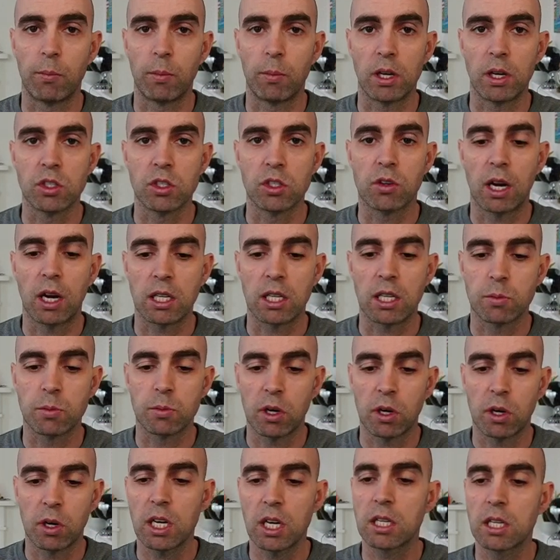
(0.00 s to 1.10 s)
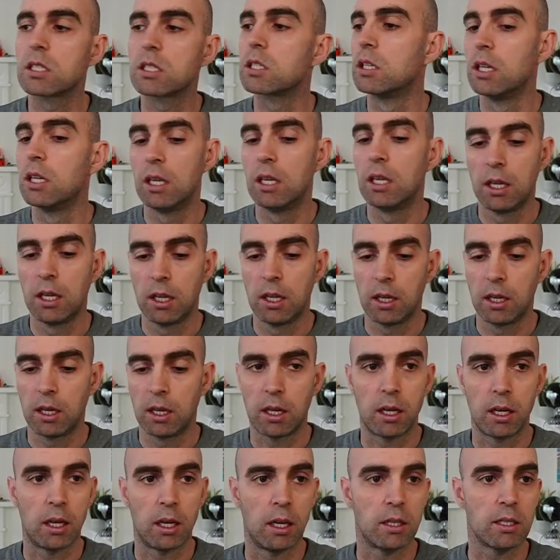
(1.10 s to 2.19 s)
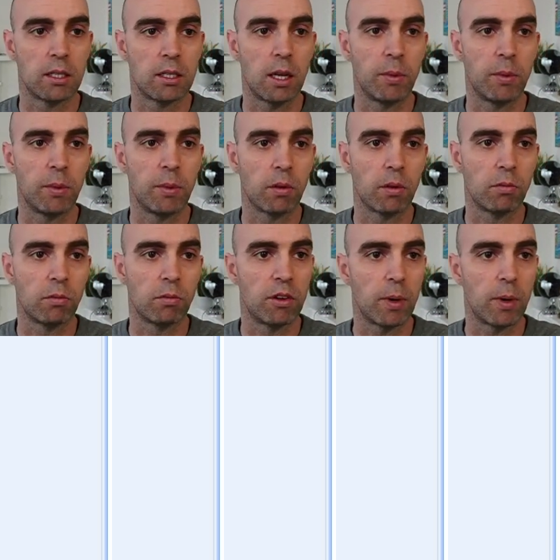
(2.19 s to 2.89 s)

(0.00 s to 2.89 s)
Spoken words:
my Scratch project. And let me get rid of my